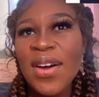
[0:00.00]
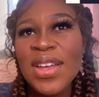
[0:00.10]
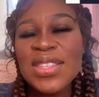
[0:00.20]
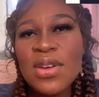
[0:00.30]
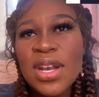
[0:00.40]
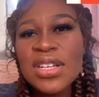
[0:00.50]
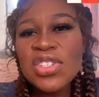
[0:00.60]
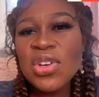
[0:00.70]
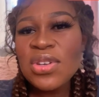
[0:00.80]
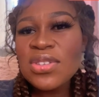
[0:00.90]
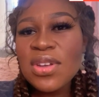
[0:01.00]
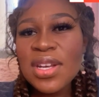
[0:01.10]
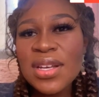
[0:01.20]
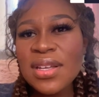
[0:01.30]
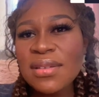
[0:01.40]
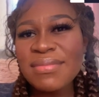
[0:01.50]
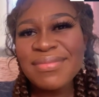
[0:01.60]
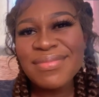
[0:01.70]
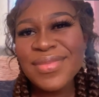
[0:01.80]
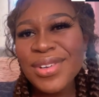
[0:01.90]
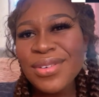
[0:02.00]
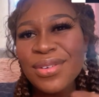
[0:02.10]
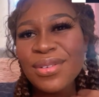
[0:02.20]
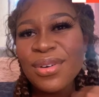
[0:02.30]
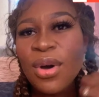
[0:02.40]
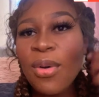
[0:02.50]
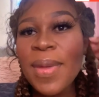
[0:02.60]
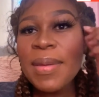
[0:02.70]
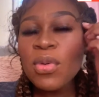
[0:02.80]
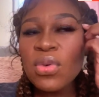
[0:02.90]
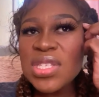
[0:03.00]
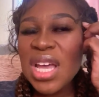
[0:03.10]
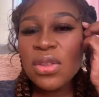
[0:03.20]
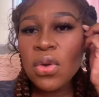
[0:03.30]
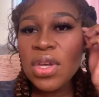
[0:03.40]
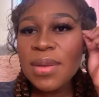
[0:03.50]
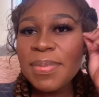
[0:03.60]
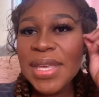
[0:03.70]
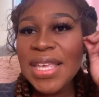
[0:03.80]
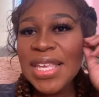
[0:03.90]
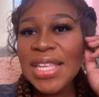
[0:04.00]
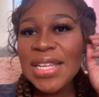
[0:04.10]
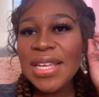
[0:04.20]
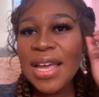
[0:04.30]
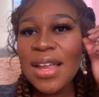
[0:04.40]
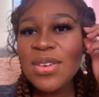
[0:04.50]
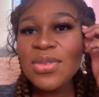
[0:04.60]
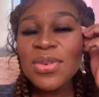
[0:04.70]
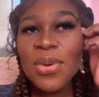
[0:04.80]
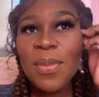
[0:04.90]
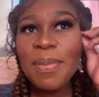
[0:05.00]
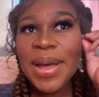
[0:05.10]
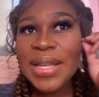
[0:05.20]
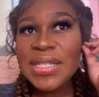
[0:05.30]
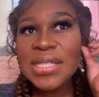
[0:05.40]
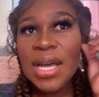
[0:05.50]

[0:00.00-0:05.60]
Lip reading: it's gonna show, it's gonna, no. Or maybe gutangogi bikini, I don't know. But